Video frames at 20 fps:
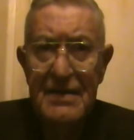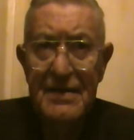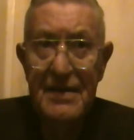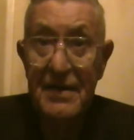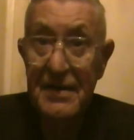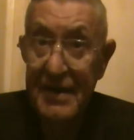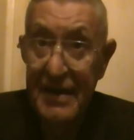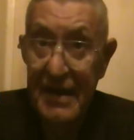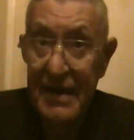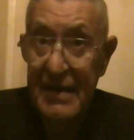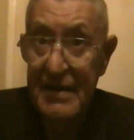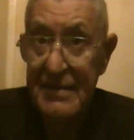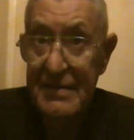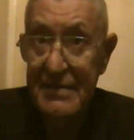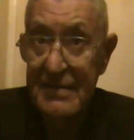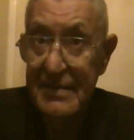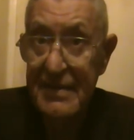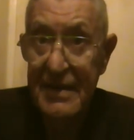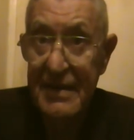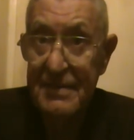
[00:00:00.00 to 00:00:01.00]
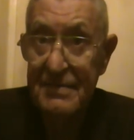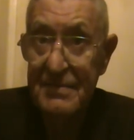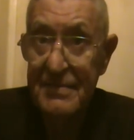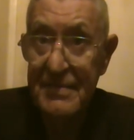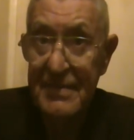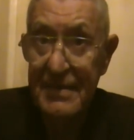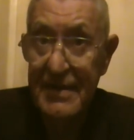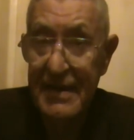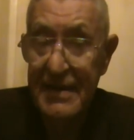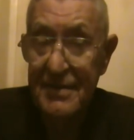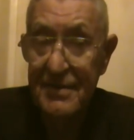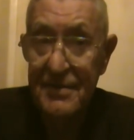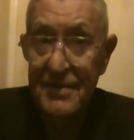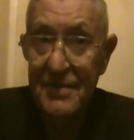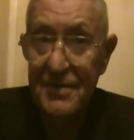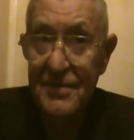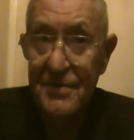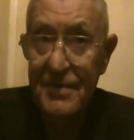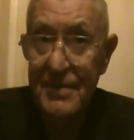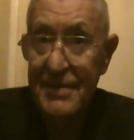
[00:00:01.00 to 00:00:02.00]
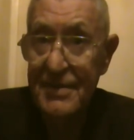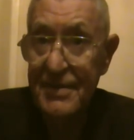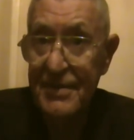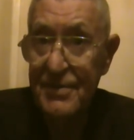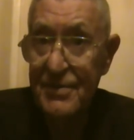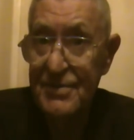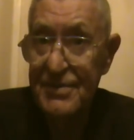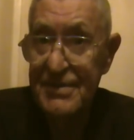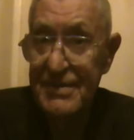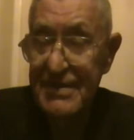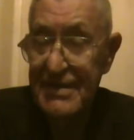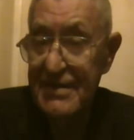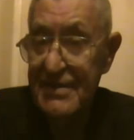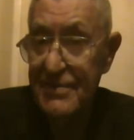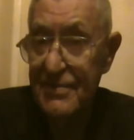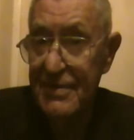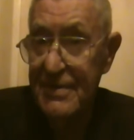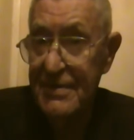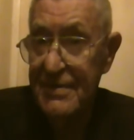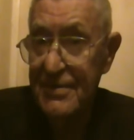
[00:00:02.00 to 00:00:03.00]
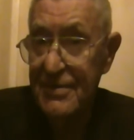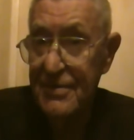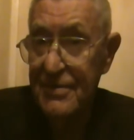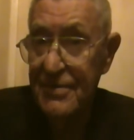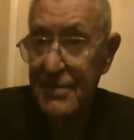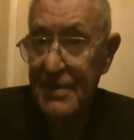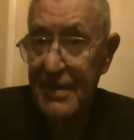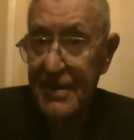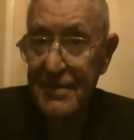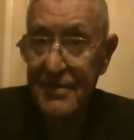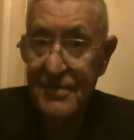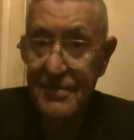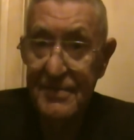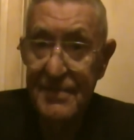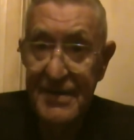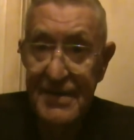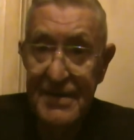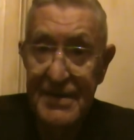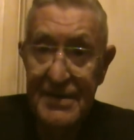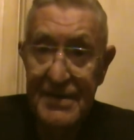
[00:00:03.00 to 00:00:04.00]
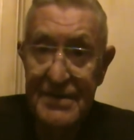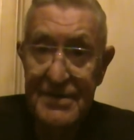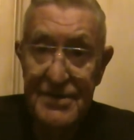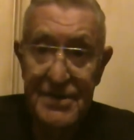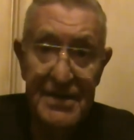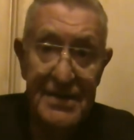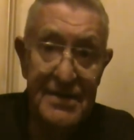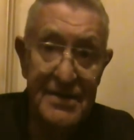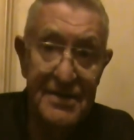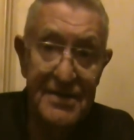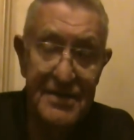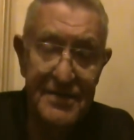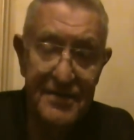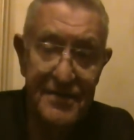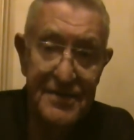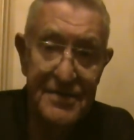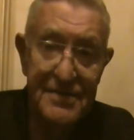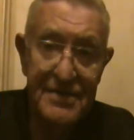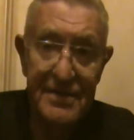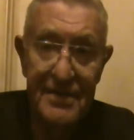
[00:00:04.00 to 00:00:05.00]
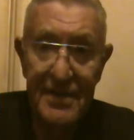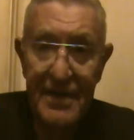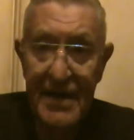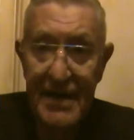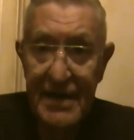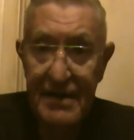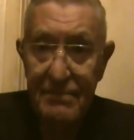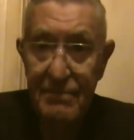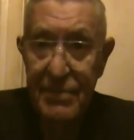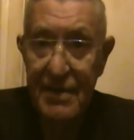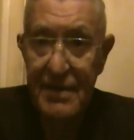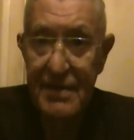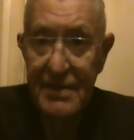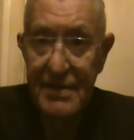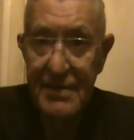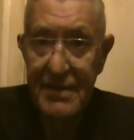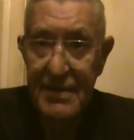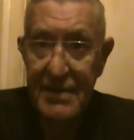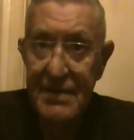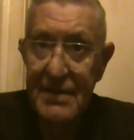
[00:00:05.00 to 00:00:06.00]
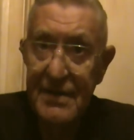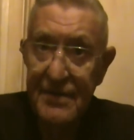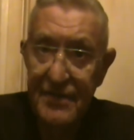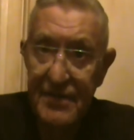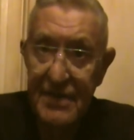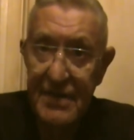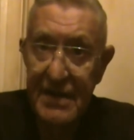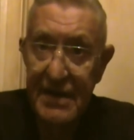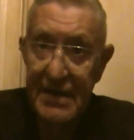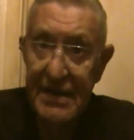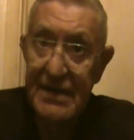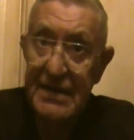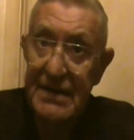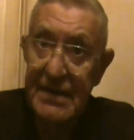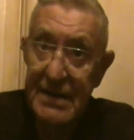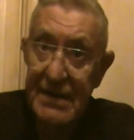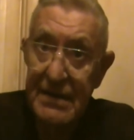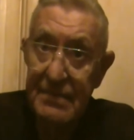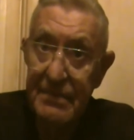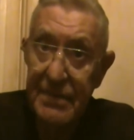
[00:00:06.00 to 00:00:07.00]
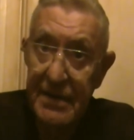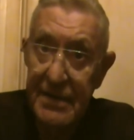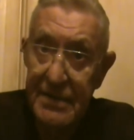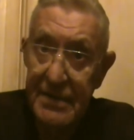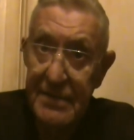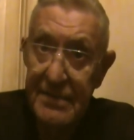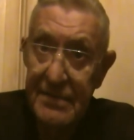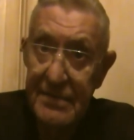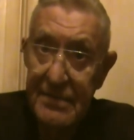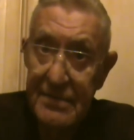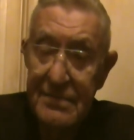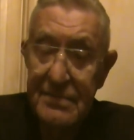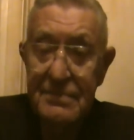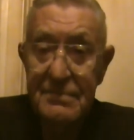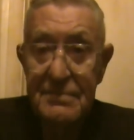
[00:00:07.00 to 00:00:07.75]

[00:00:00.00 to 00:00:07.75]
Again, I don't know what you see when you enter my channel, if there's a like button there. If you like it, hit the button.